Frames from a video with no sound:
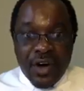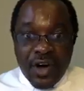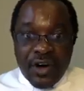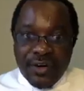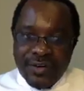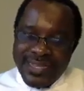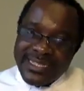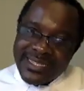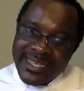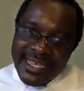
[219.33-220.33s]
for
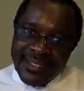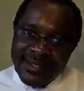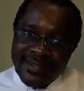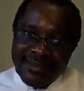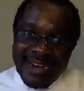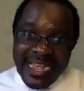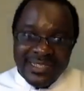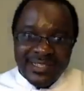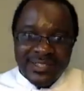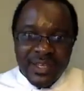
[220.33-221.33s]
instigating the
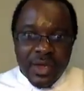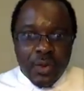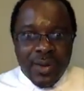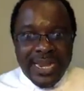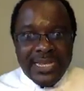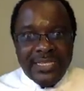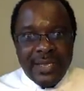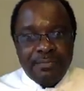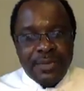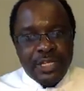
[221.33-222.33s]
crisis were the
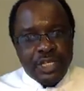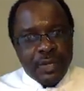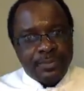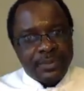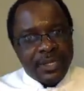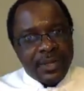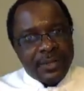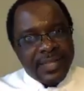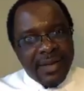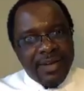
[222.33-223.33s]
same bishops
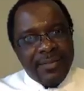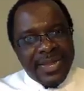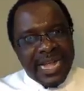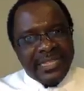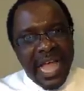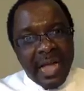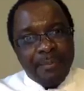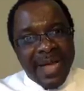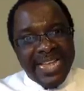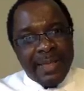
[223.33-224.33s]
that were being
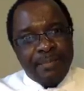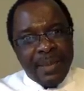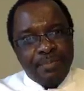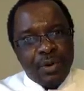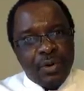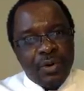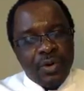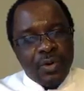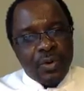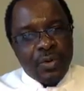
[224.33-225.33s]
attacked by the
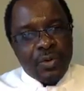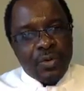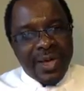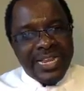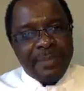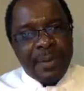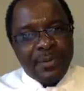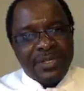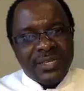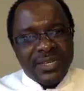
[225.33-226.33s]
people when the
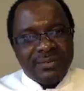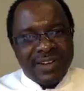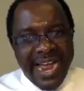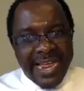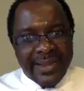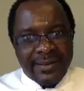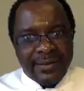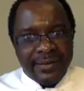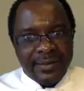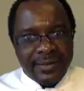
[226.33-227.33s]
people started
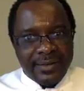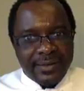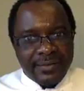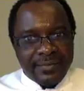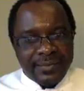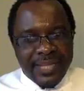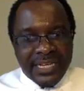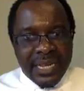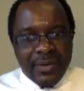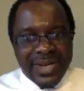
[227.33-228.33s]
crying
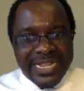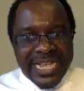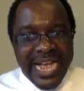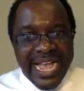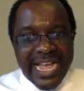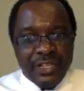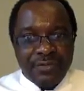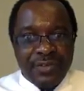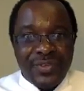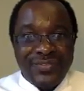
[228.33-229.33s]
that they were tired
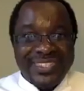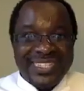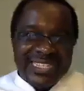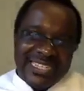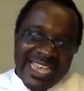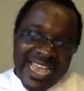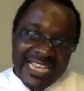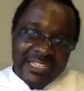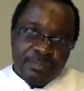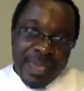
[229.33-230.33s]
of the fifty-six
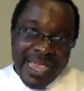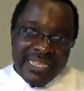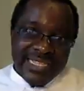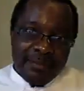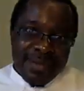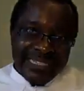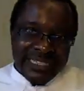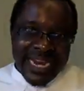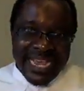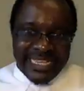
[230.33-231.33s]
years pains and
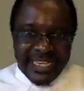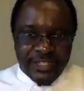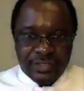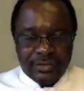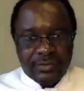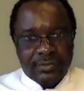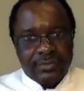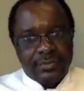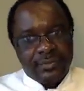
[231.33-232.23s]
marginalization.